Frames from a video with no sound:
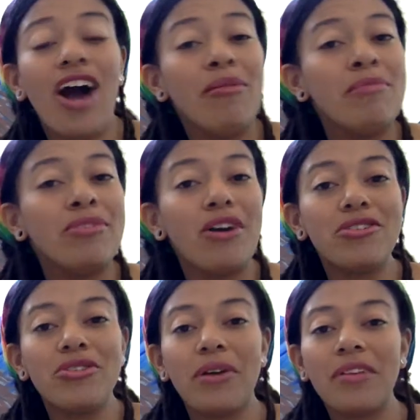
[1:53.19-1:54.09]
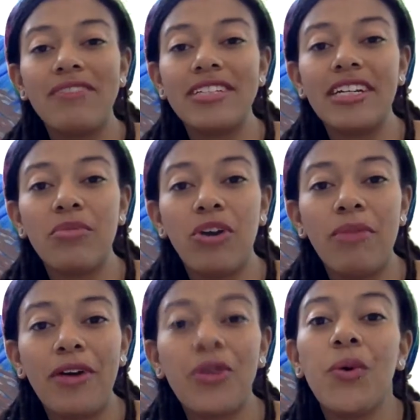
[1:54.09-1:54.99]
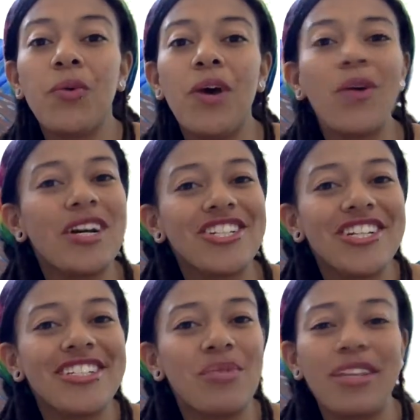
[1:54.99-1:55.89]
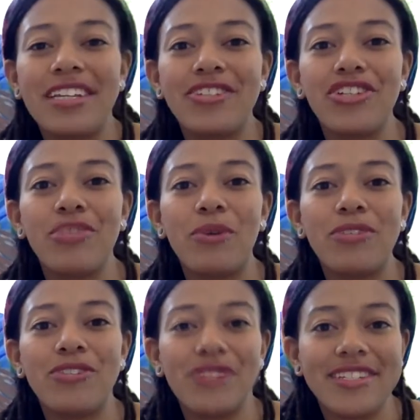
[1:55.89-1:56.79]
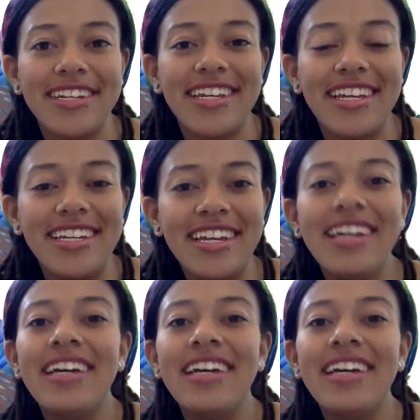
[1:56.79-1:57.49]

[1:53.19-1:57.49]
Comment below too. I'd love to hear more about you and what questions and what things you're the most interested in,